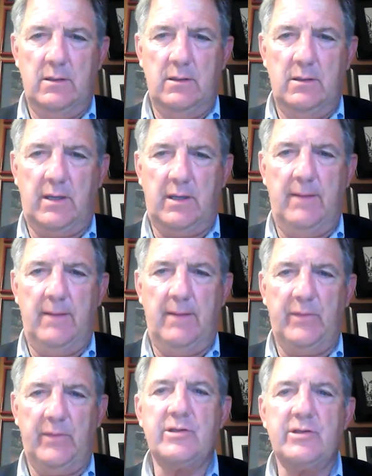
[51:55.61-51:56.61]
Okay,
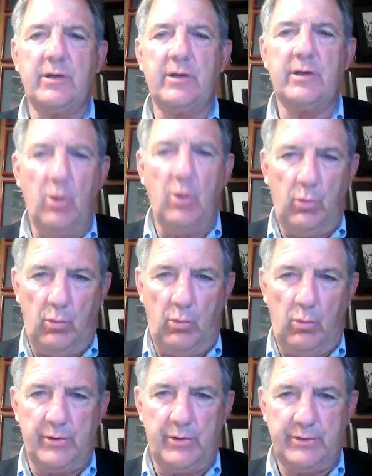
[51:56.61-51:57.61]
it took a whole
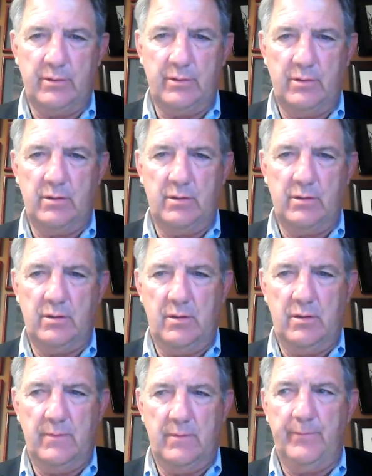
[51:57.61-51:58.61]
horse.
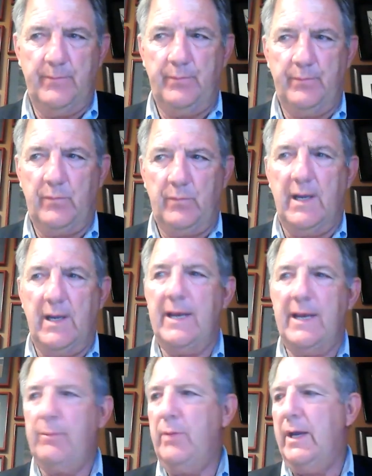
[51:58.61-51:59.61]
I
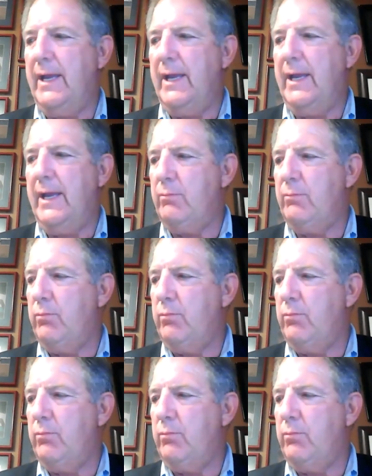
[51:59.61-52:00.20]
had a